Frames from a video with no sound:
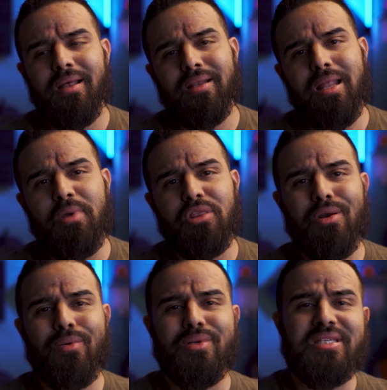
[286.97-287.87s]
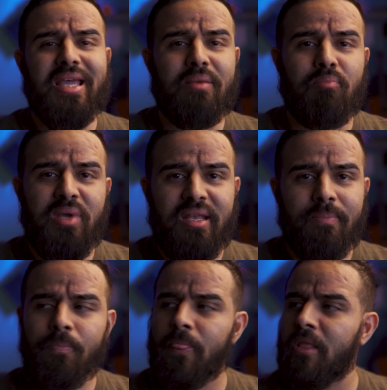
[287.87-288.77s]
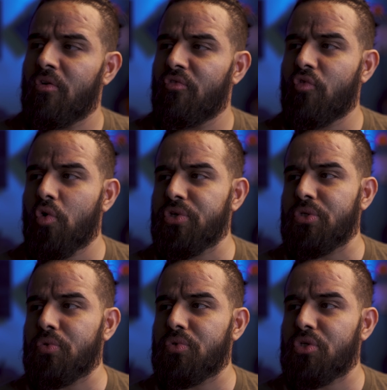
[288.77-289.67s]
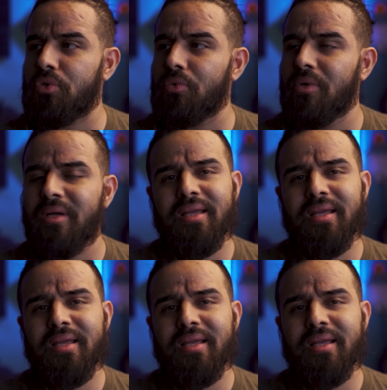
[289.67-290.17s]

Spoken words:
let me throw a 10-bit 422